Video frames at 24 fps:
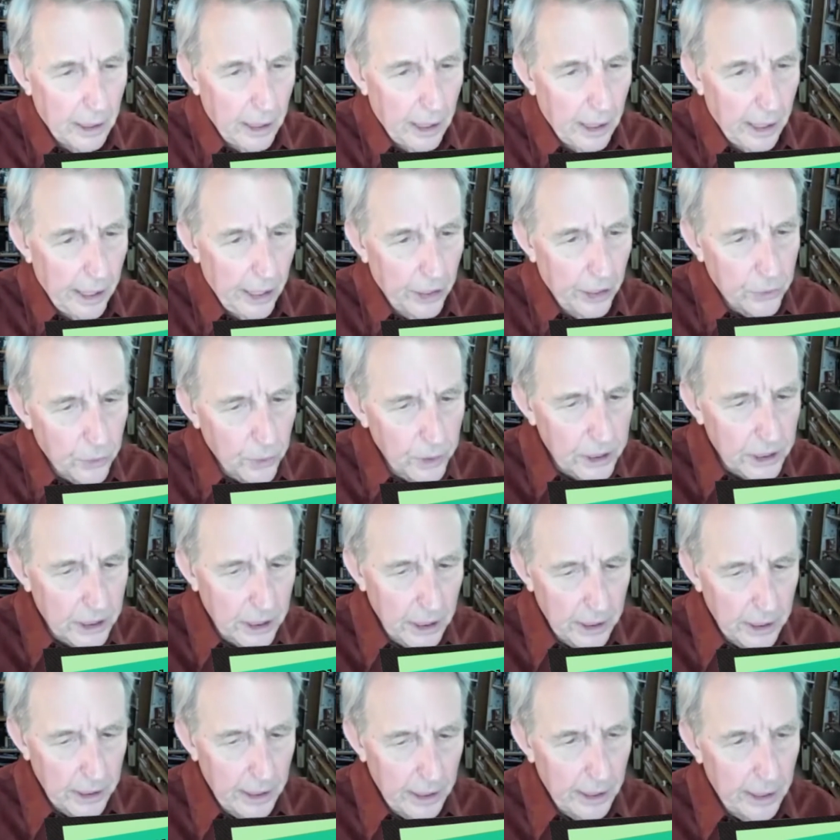
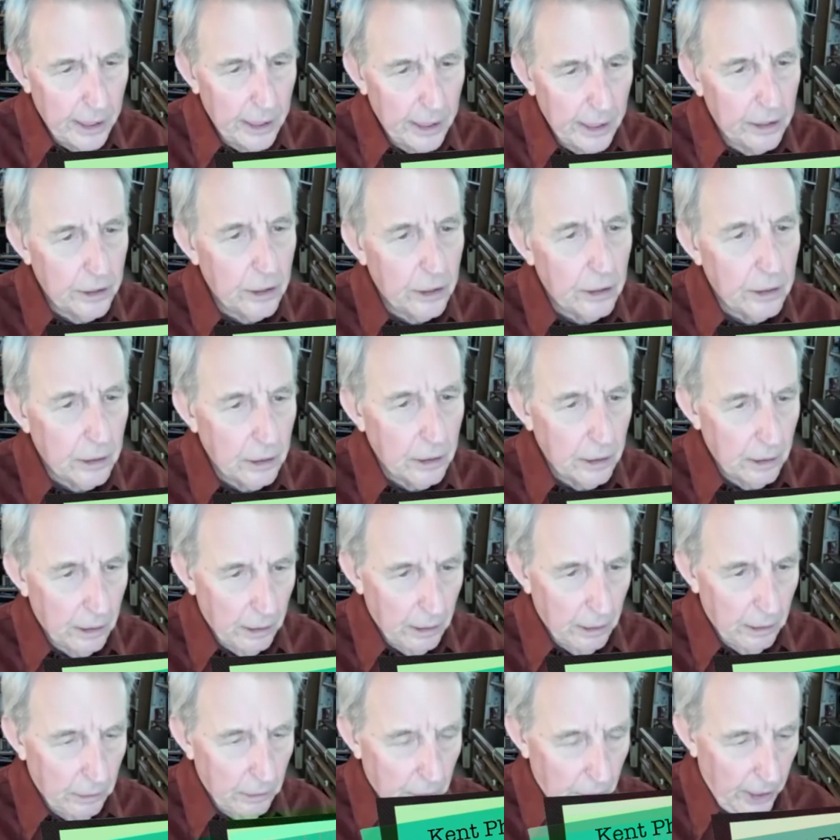interested in
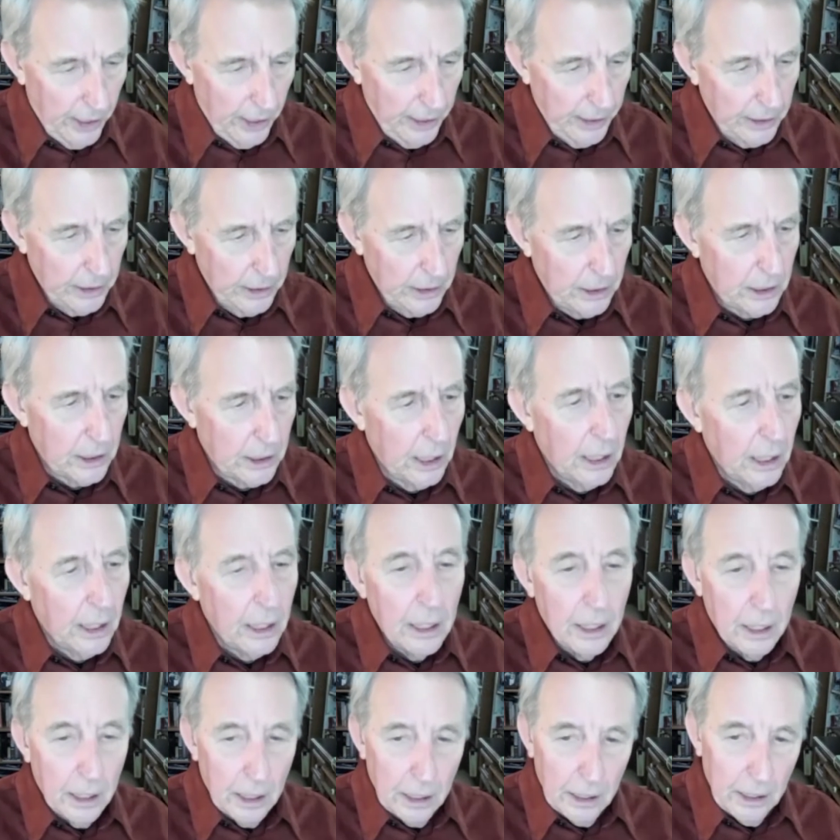things
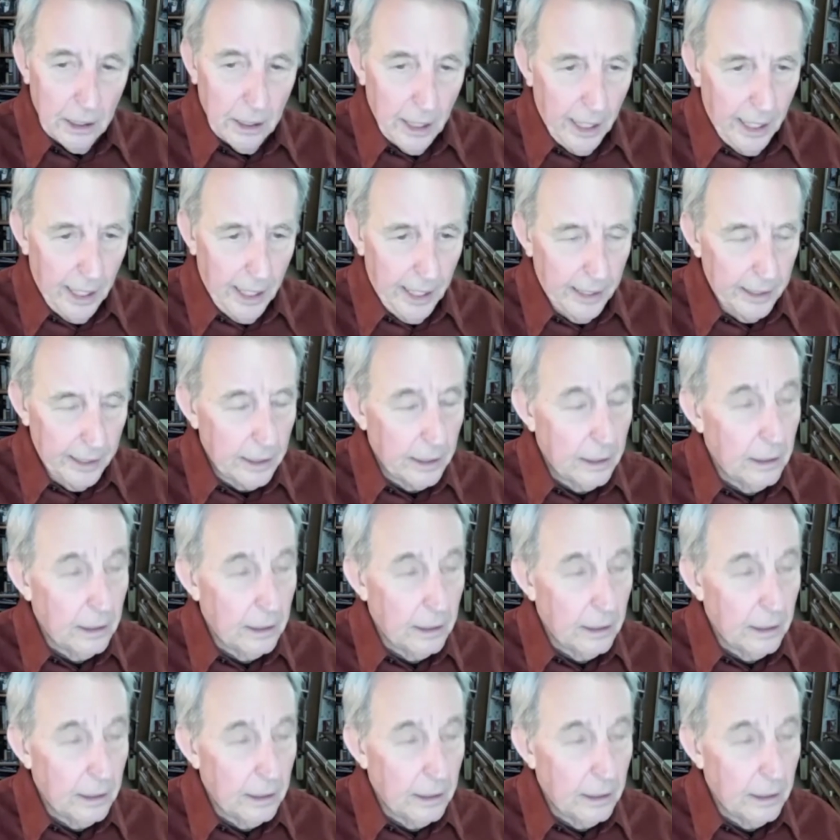that